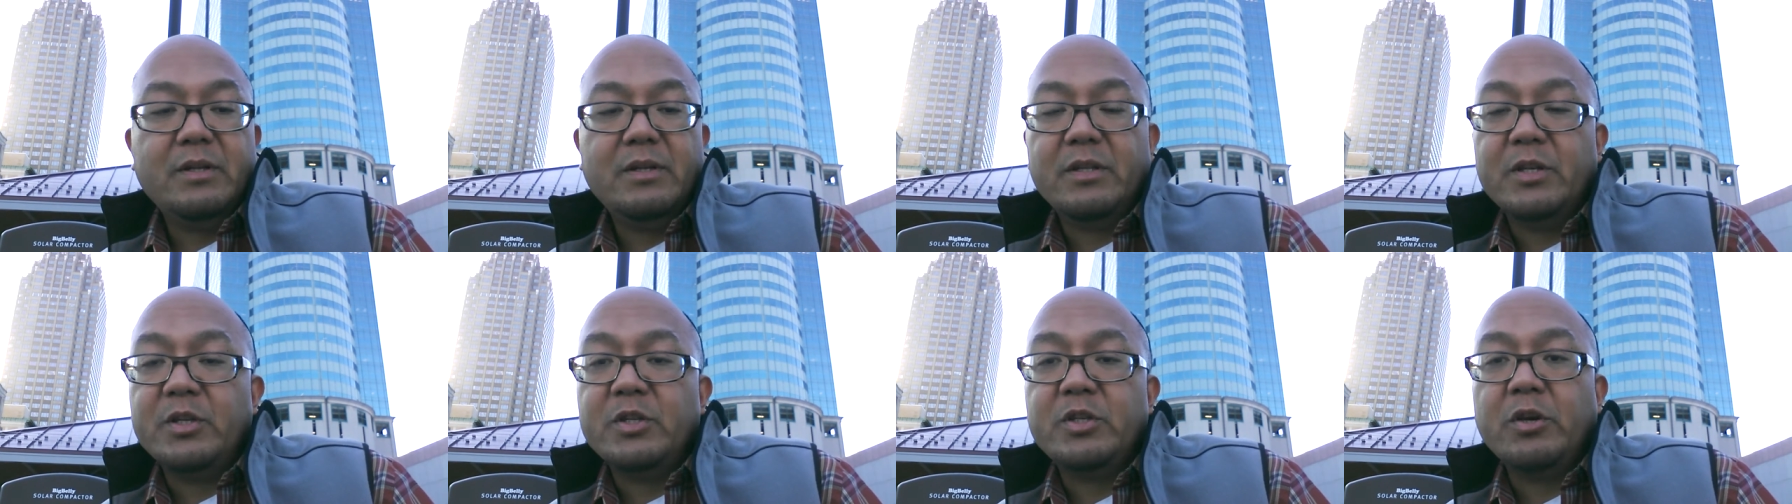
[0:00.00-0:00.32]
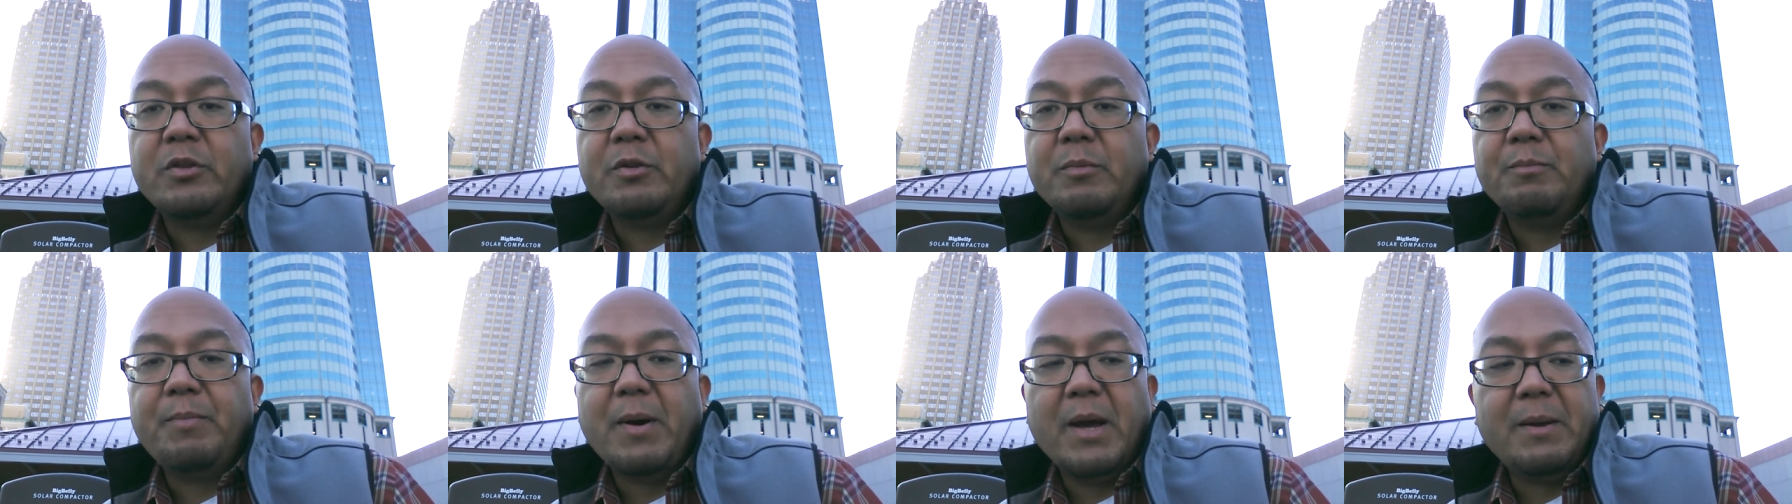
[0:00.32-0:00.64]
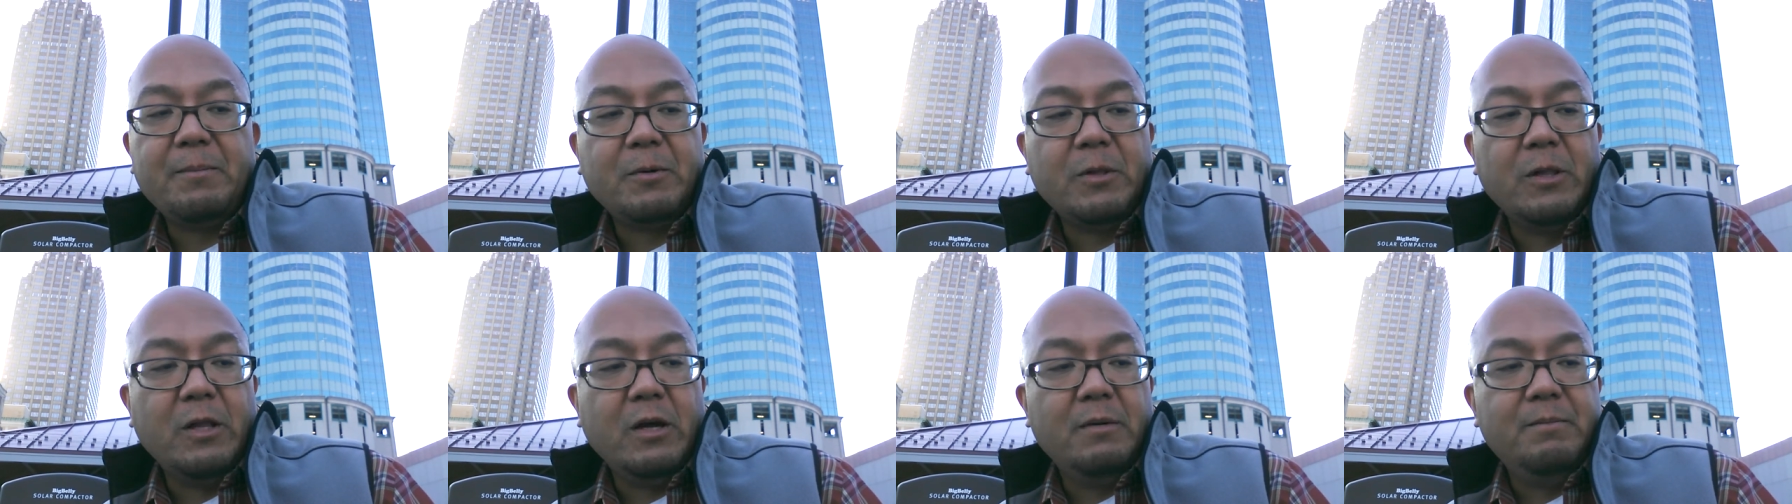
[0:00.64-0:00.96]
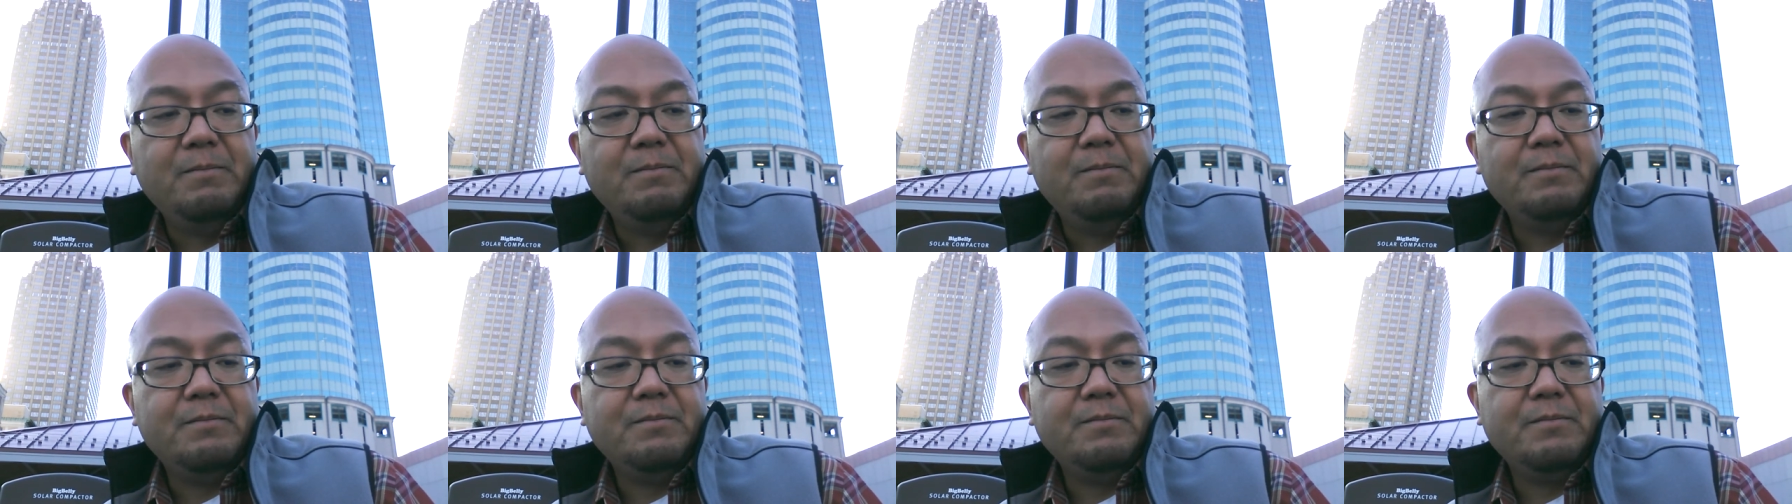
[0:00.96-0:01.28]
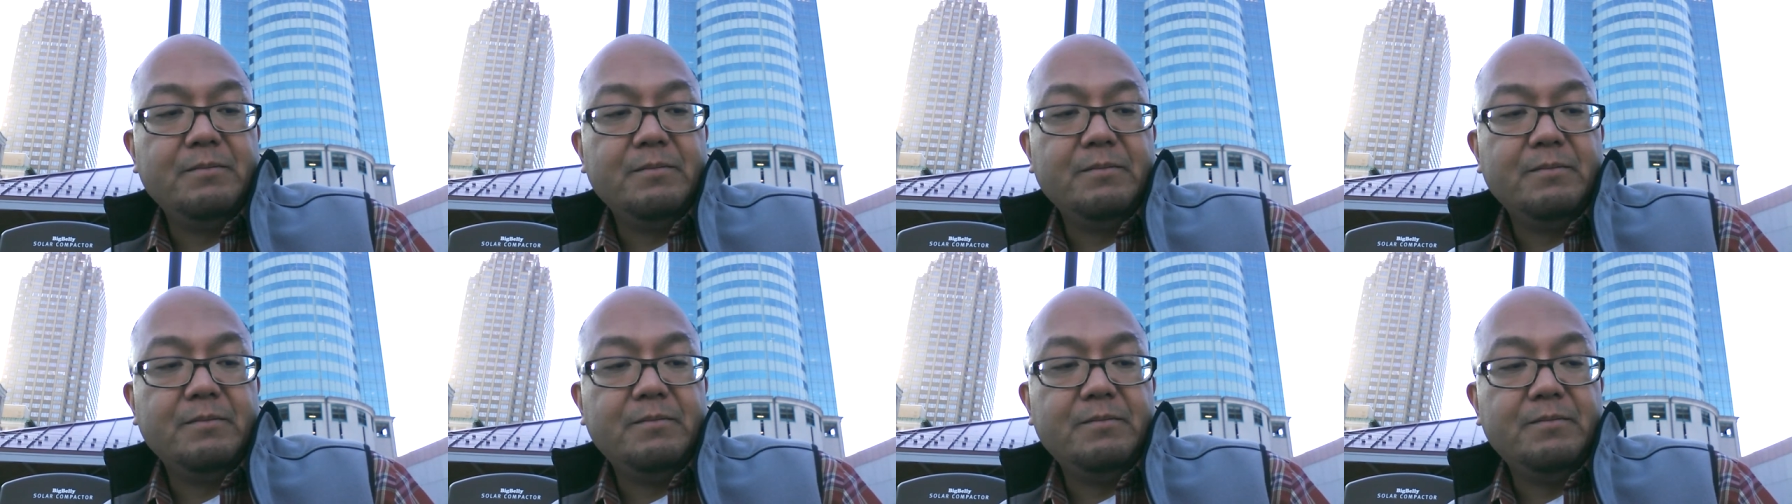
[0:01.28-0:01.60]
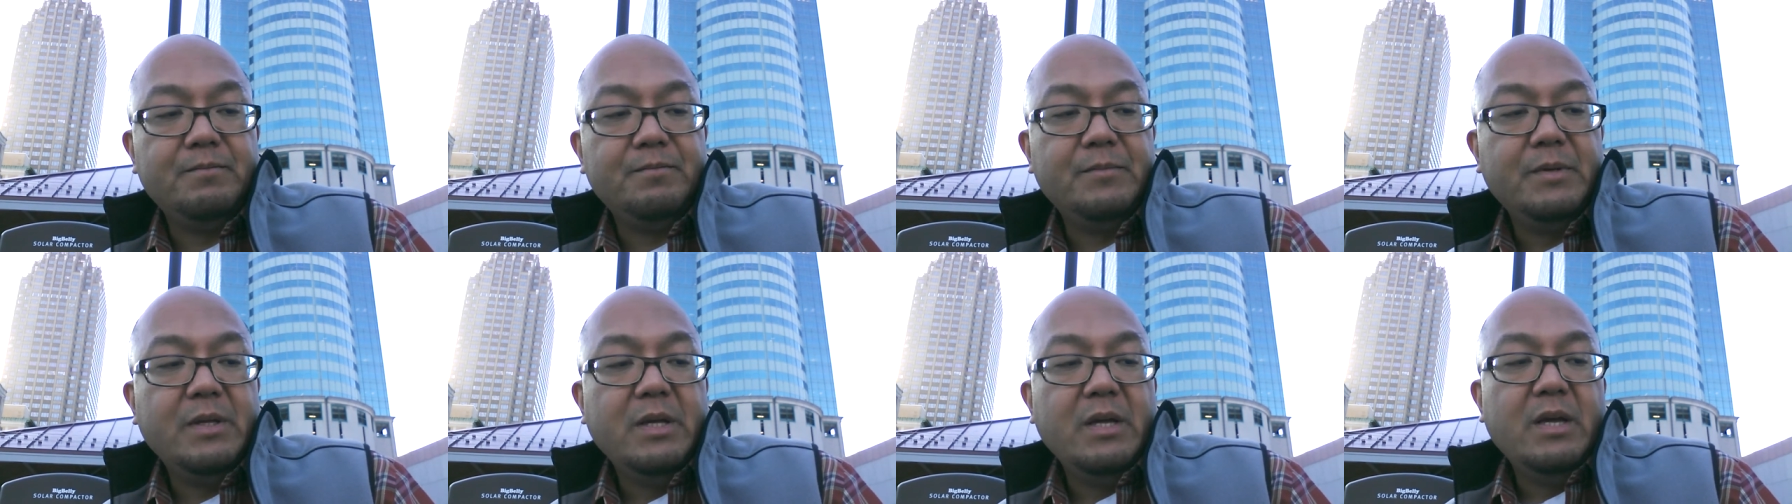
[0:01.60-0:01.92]
the Southern Pipe Club,
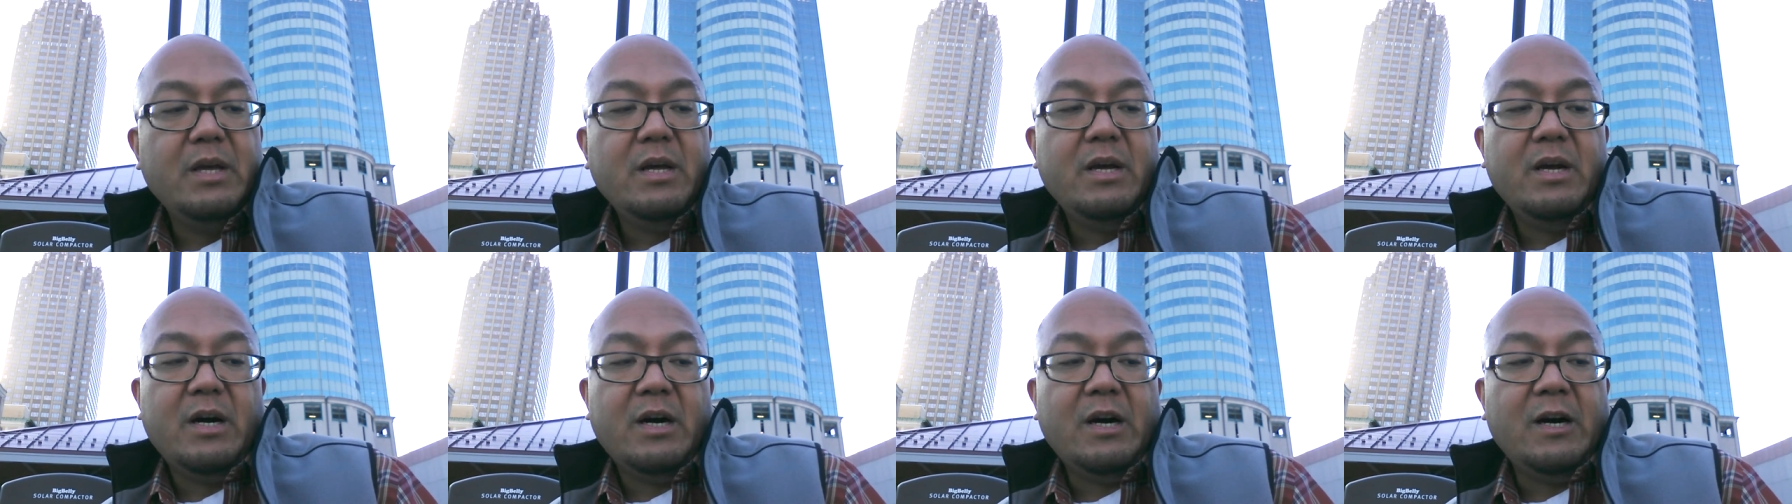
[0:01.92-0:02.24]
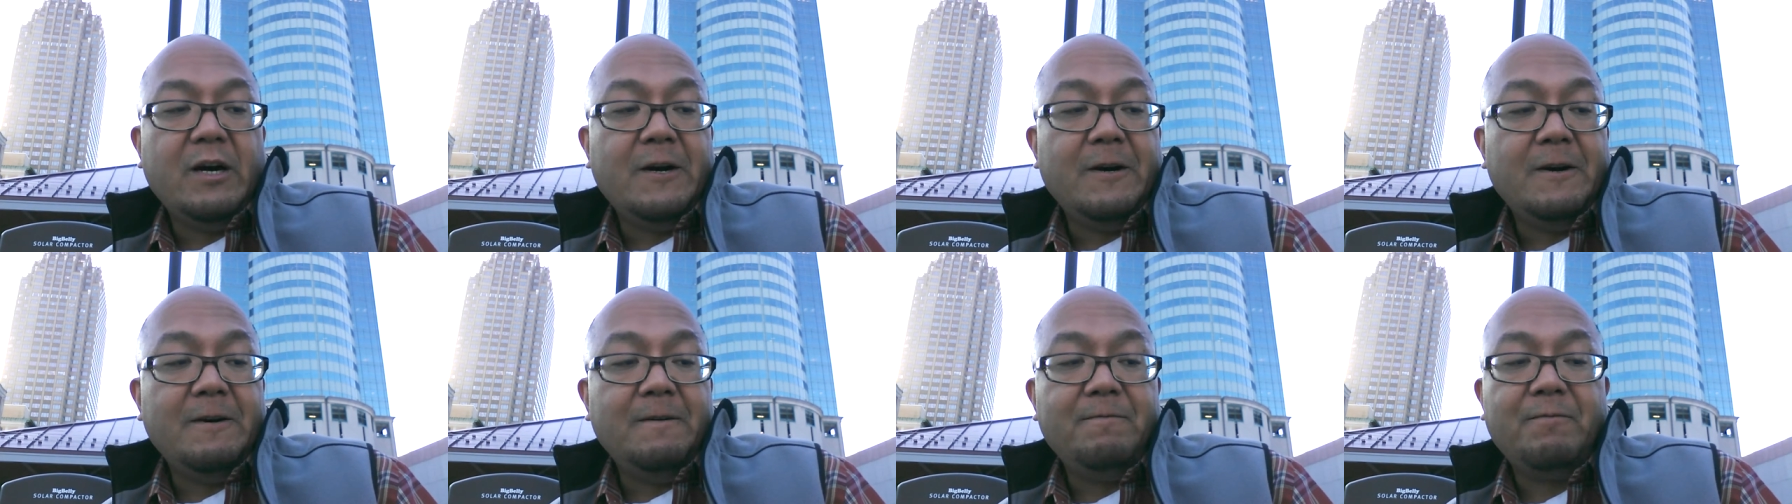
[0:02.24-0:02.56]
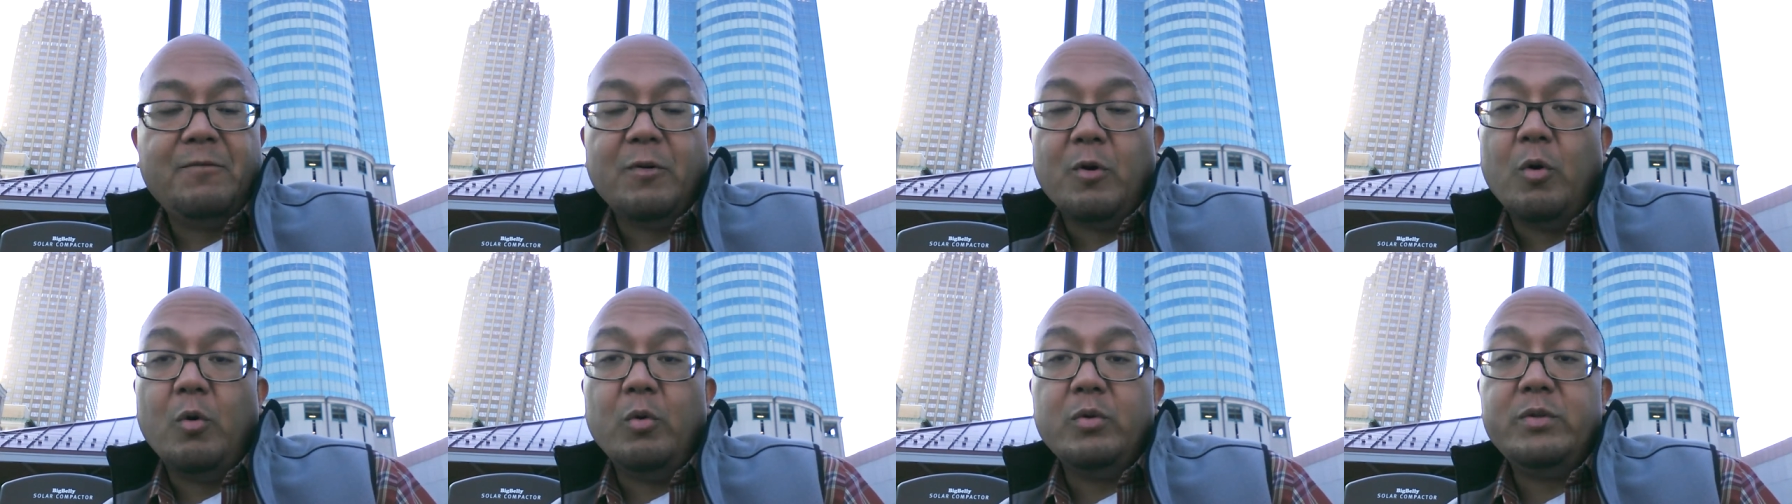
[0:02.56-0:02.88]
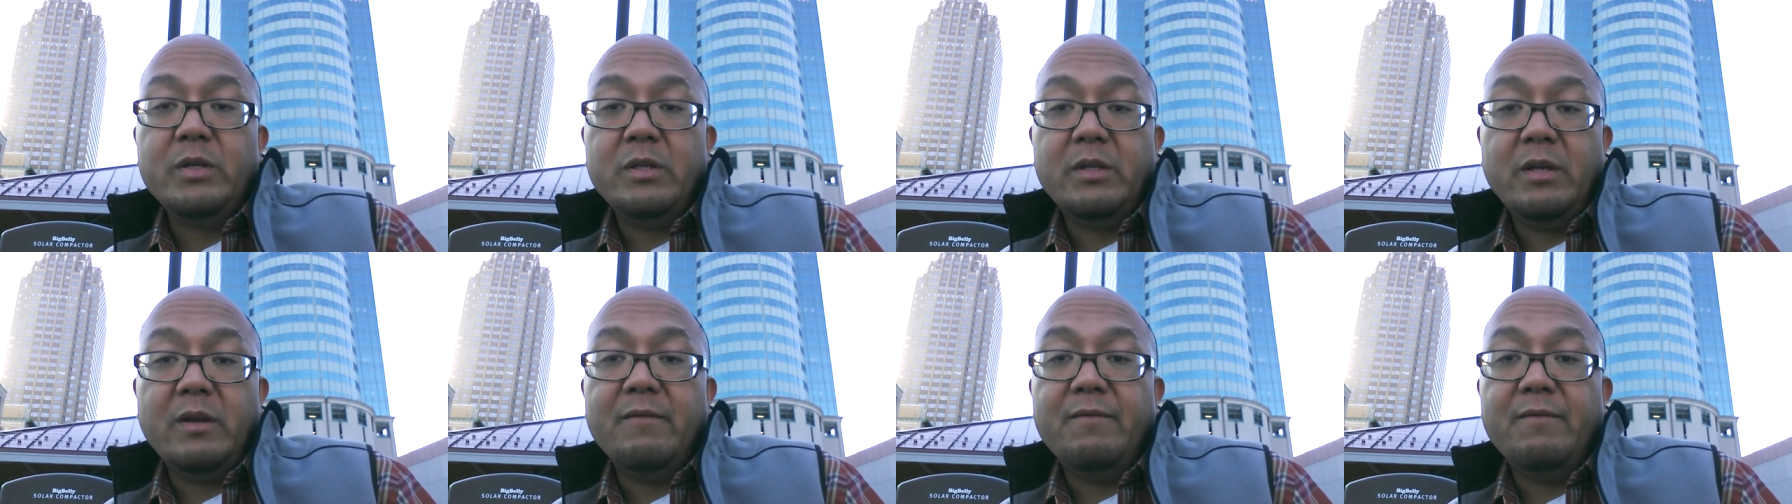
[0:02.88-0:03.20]
um, for hosting the